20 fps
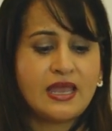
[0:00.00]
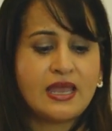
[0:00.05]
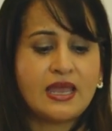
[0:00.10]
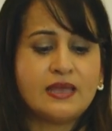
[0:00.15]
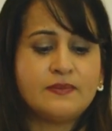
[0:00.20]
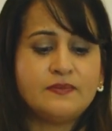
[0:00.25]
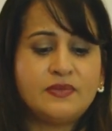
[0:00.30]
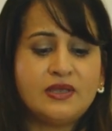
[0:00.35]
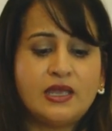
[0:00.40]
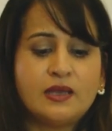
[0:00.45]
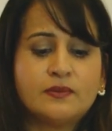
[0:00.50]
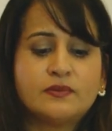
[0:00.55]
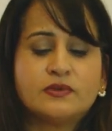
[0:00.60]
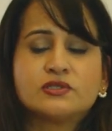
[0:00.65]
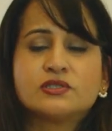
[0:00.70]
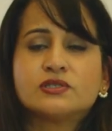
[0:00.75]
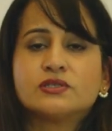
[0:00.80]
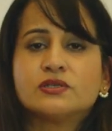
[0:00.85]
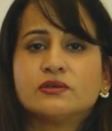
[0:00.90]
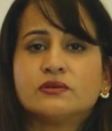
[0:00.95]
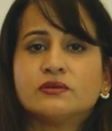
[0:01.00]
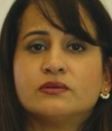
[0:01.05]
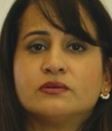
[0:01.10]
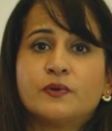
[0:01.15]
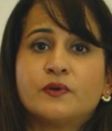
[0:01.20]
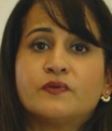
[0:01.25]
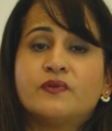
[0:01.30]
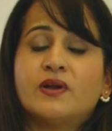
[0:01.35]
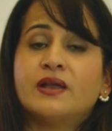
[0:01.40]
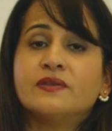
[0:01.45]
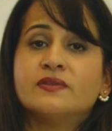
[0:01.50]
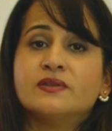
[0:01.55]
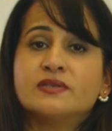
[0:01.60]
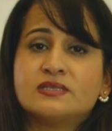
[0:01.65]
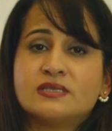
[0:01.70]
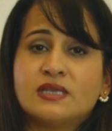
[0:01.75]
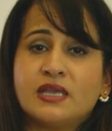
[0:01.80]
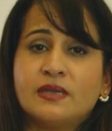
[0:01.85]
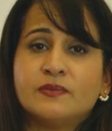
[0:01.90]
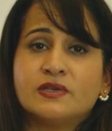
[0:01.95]
and be able to provide the
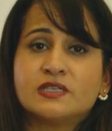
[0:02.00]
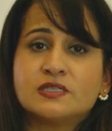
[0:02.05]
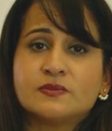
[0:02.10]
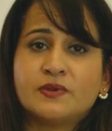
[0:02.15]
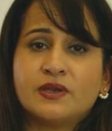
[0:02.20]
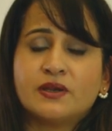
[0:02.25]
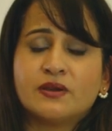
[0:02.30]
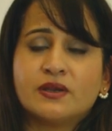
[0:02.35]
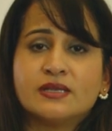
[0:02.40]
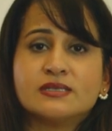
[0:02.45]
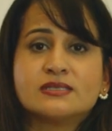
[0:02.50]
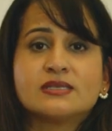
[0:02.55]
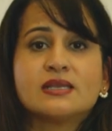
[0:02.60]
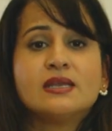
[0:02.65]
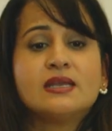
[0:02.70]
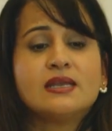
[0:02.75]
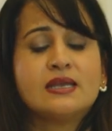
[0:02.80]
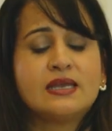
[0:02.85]
same experience.